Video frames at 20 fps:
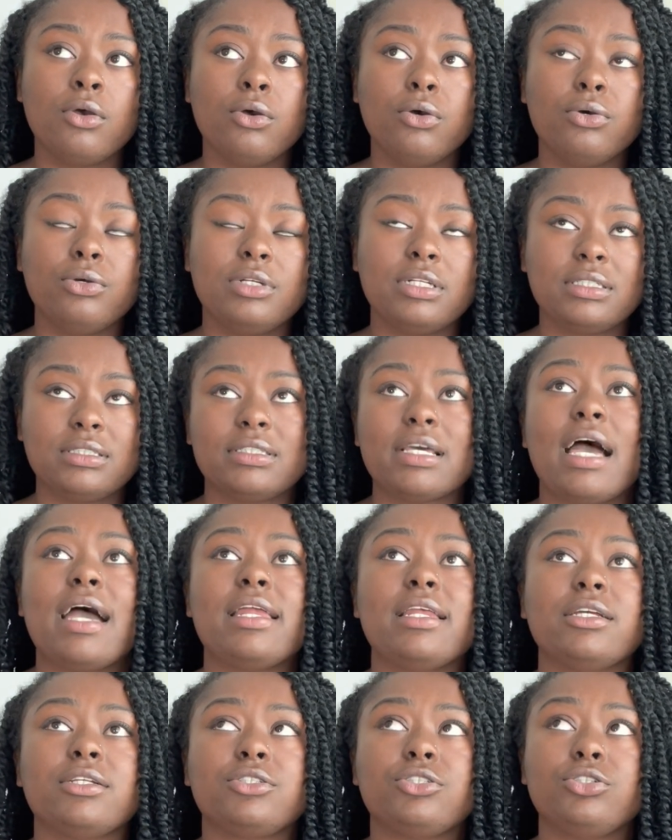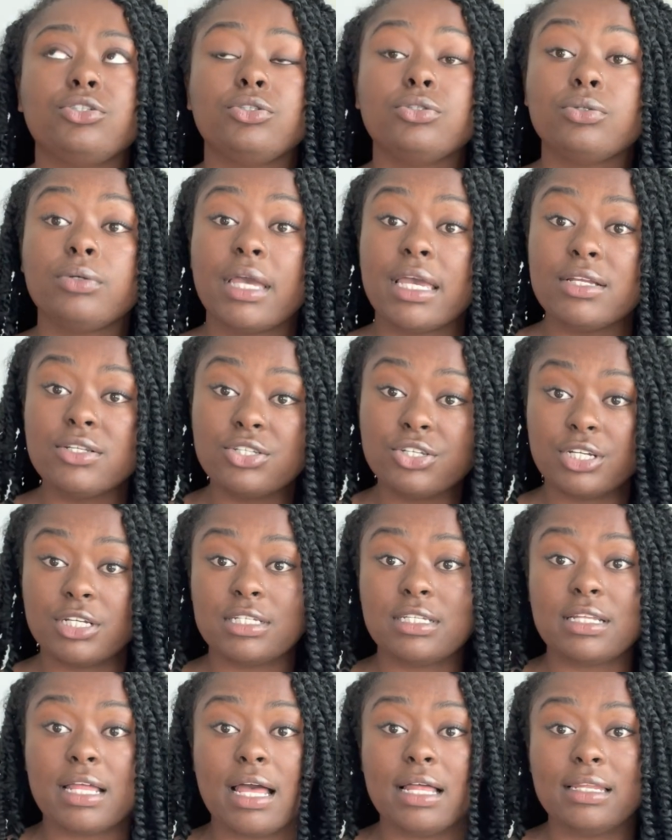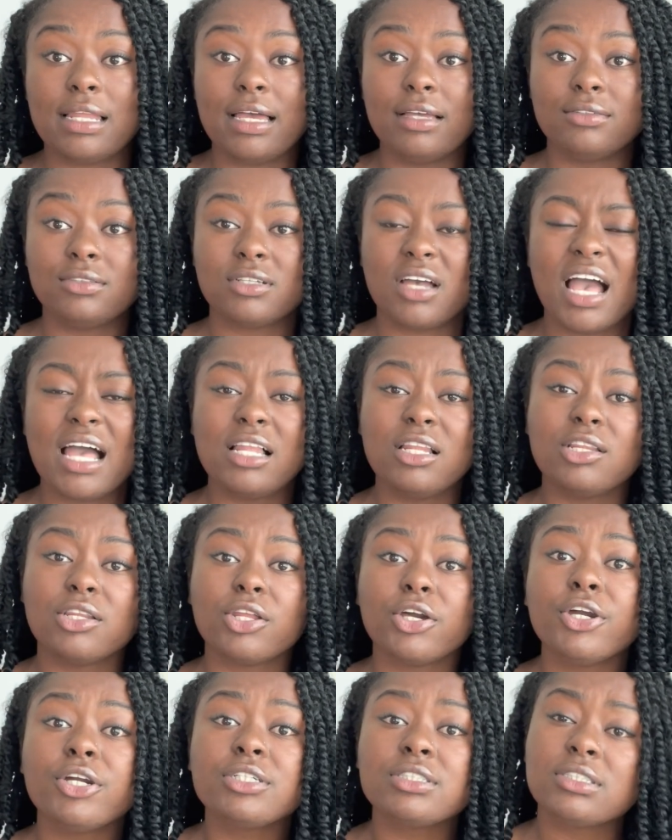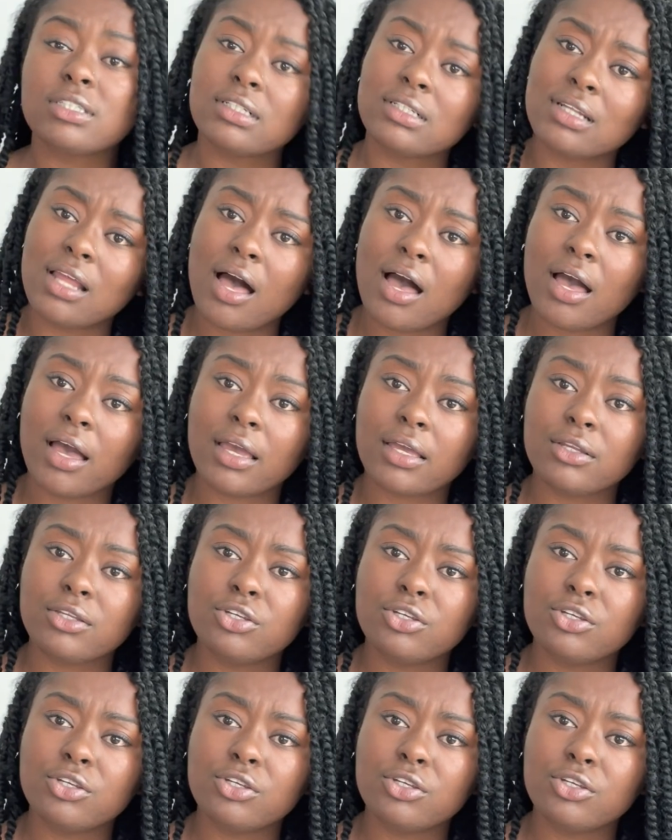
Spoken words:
who decided to enter into that lifestyle. I learned a lot.